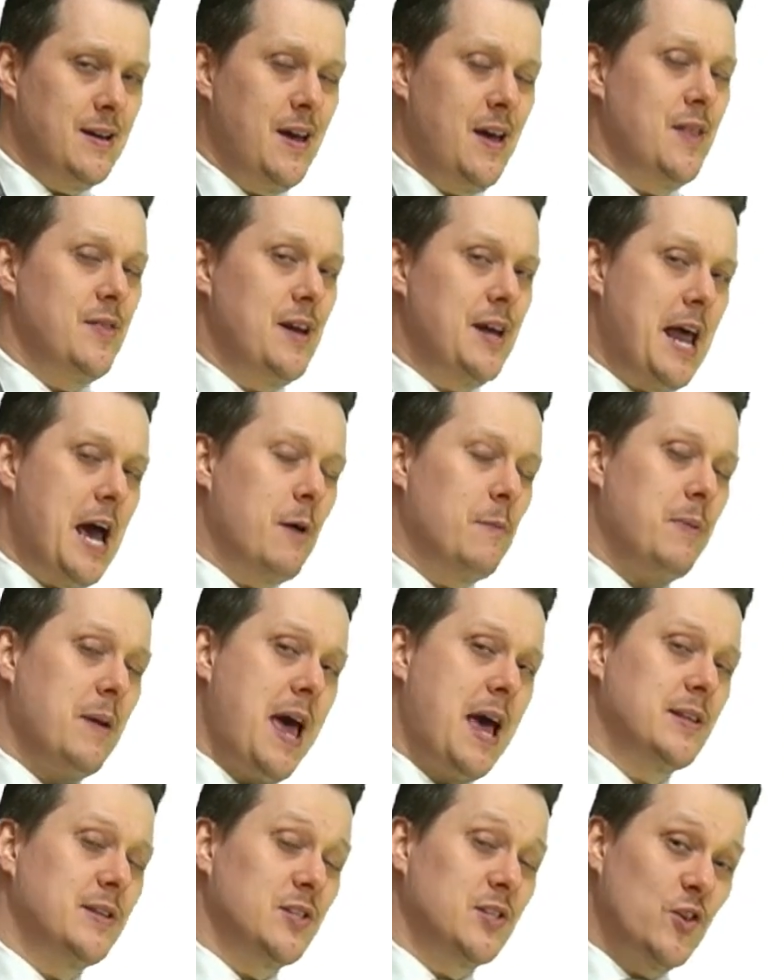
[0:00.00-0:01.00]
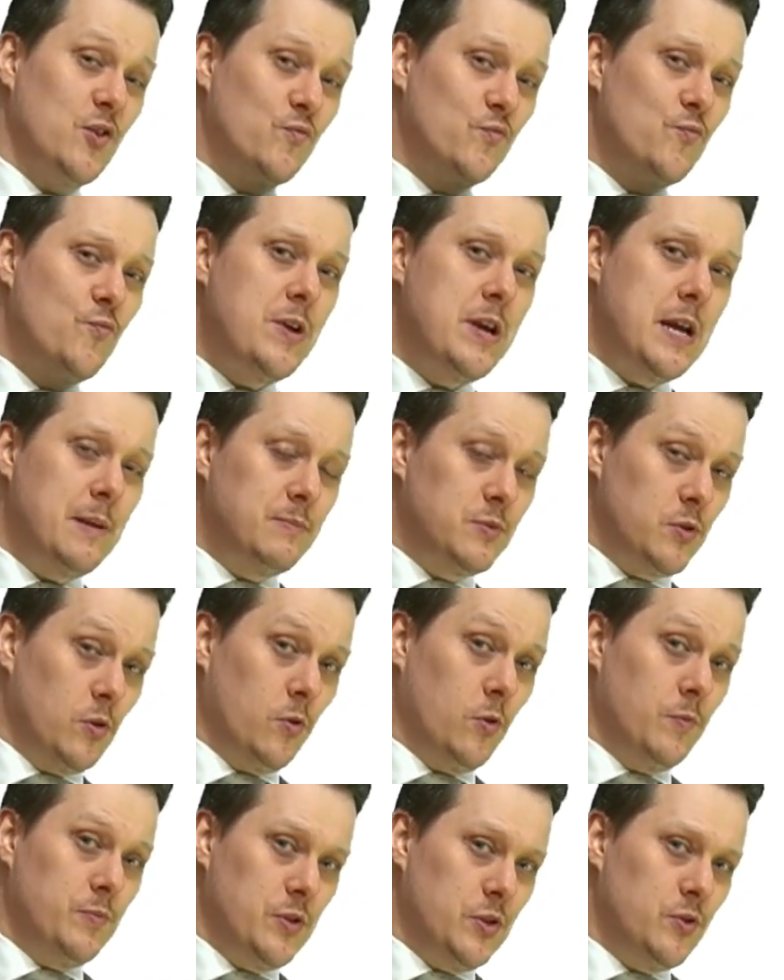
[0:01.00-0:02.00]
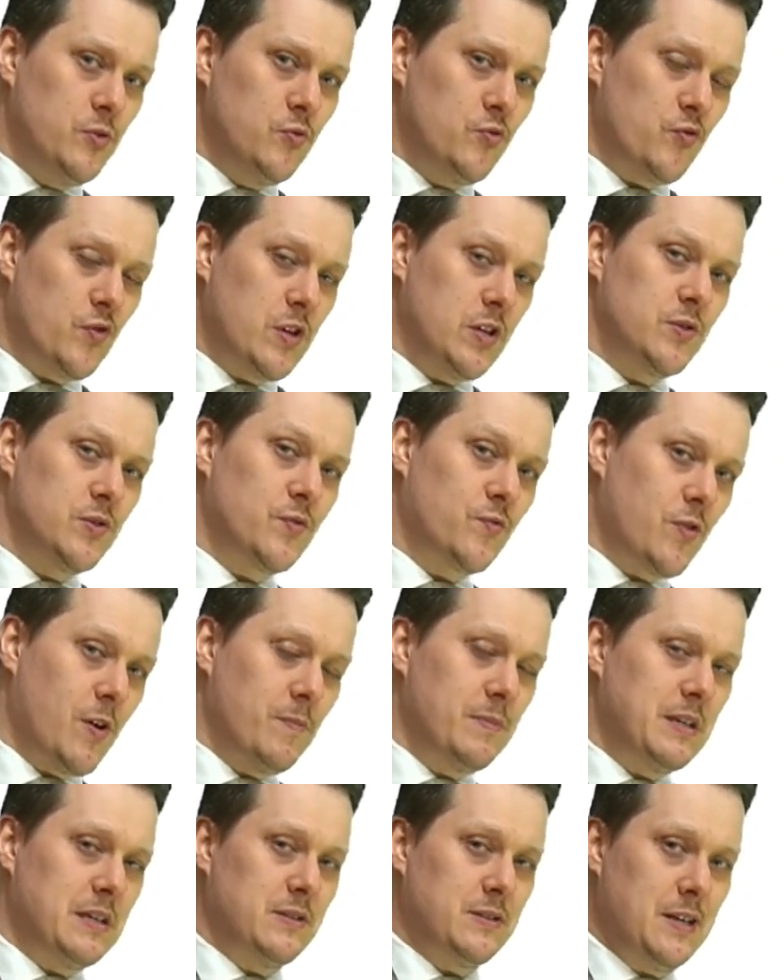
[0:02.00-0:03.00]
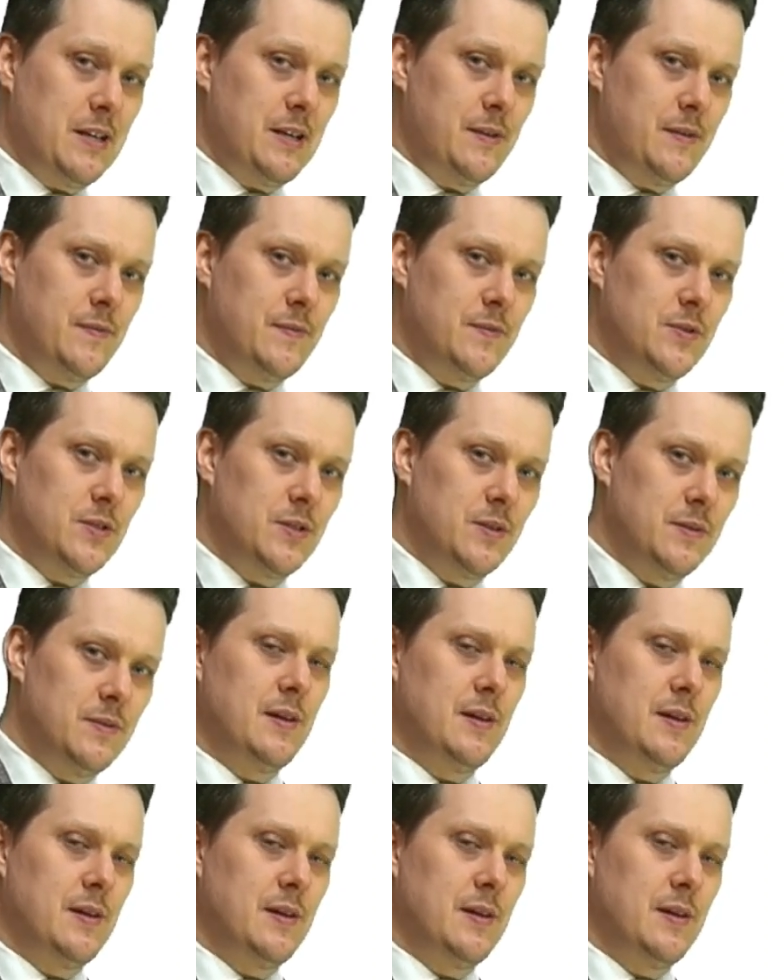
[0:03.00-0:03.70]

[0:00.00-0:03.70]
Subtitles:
then our plants can reabsorb the nutrients from these leaves.